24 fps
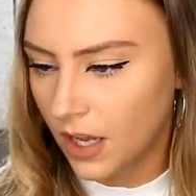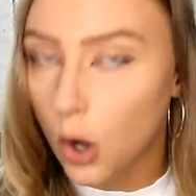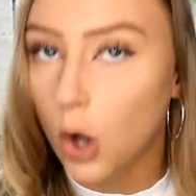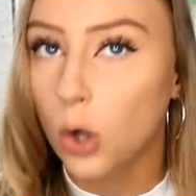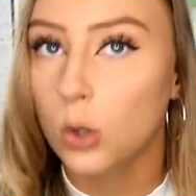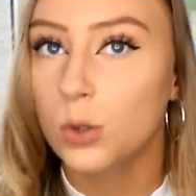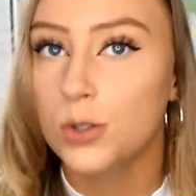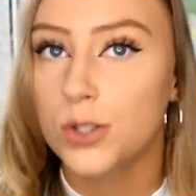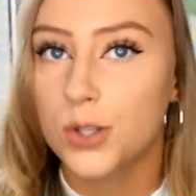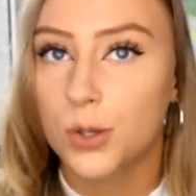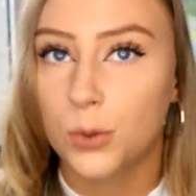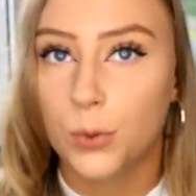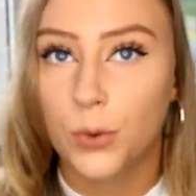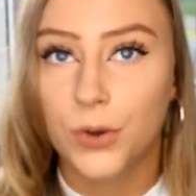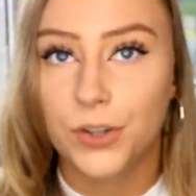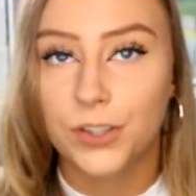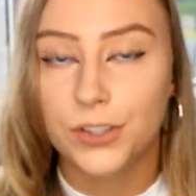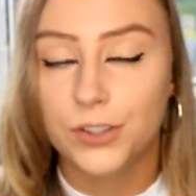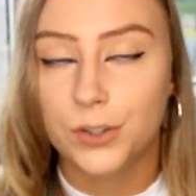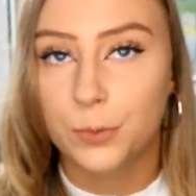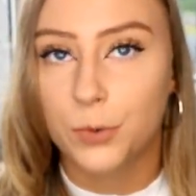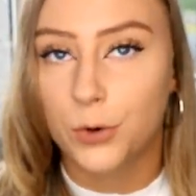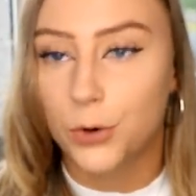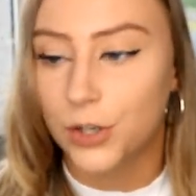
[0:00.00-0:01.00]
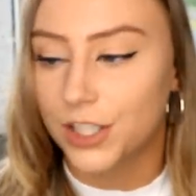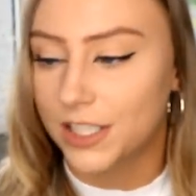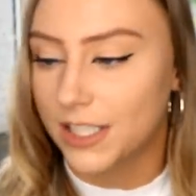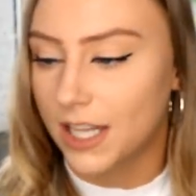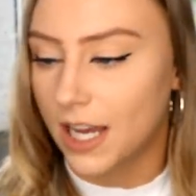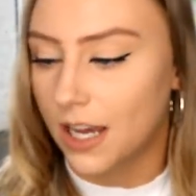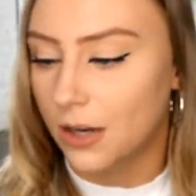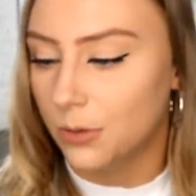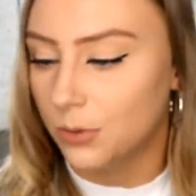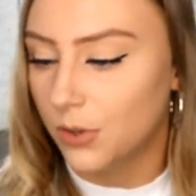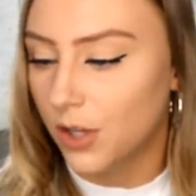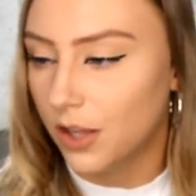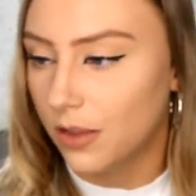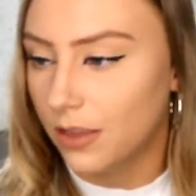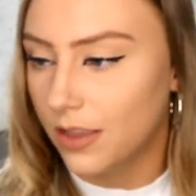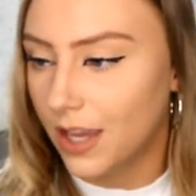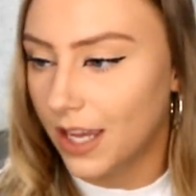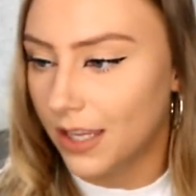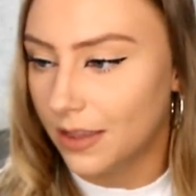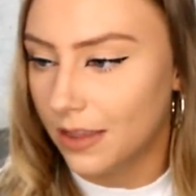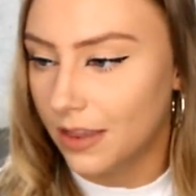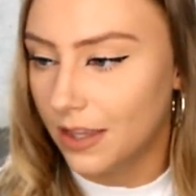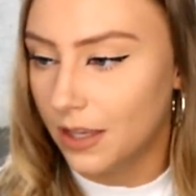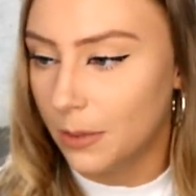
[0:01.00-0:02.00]
Also wanted to point out
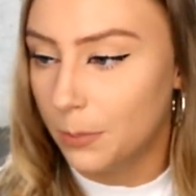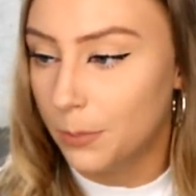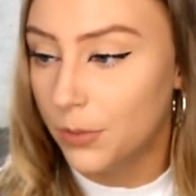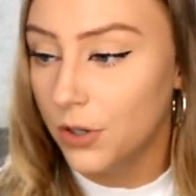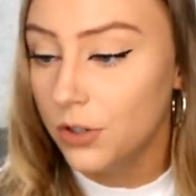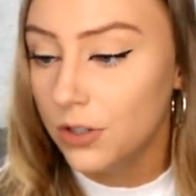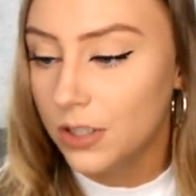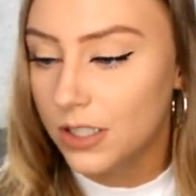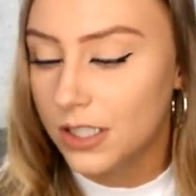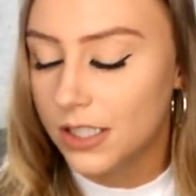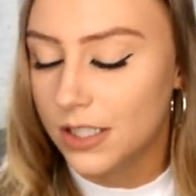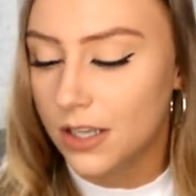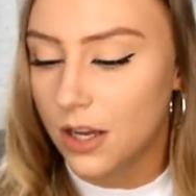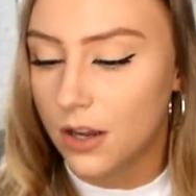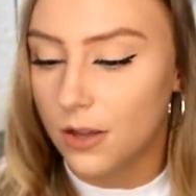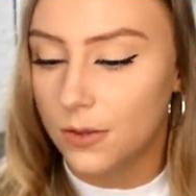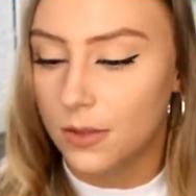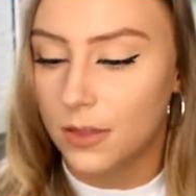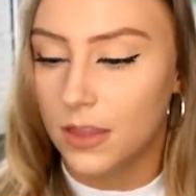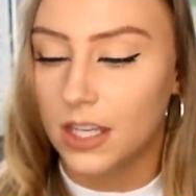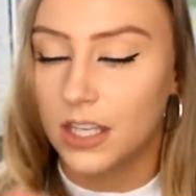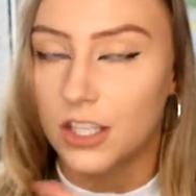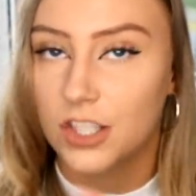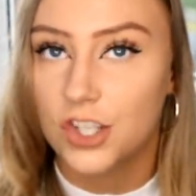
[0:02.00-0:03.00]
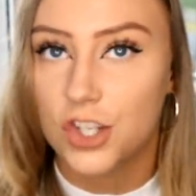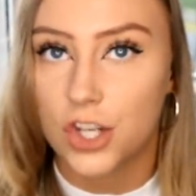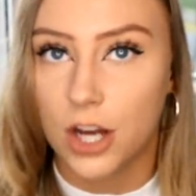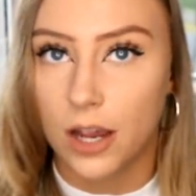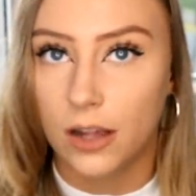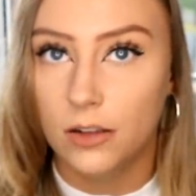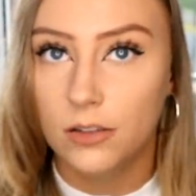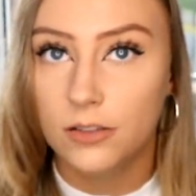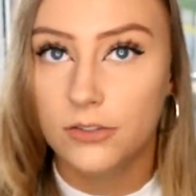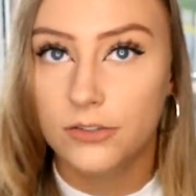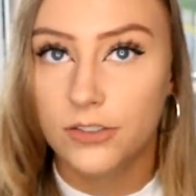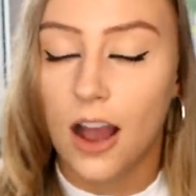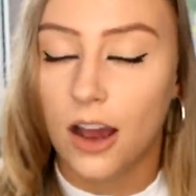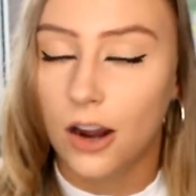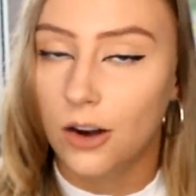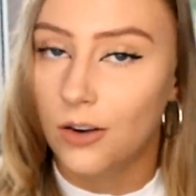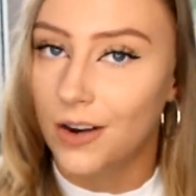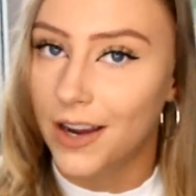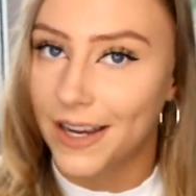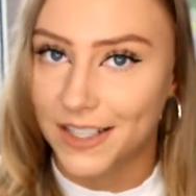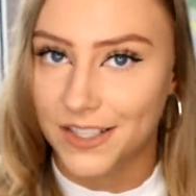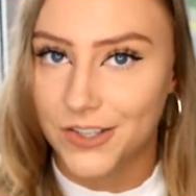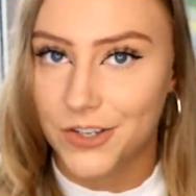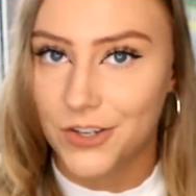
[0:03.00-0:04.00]
that the books on the shelf
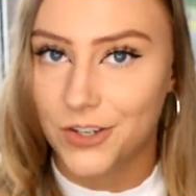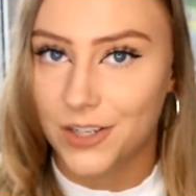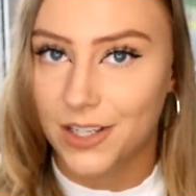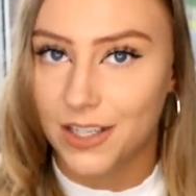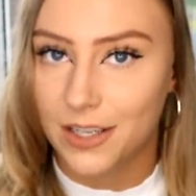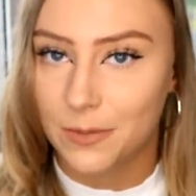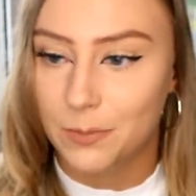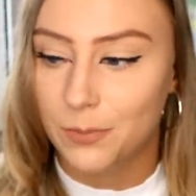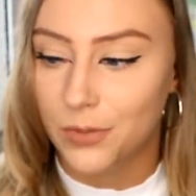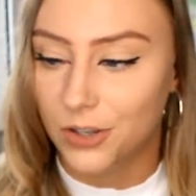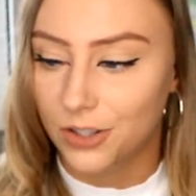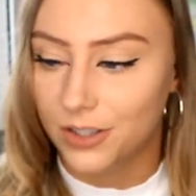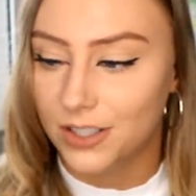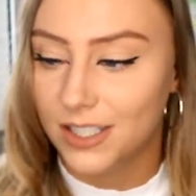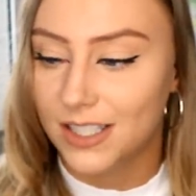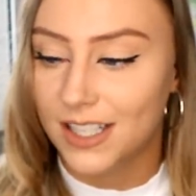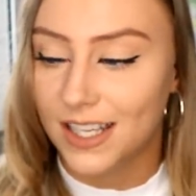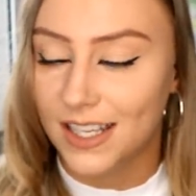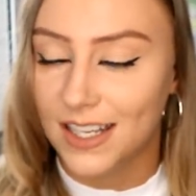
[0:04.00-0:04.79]
are actually books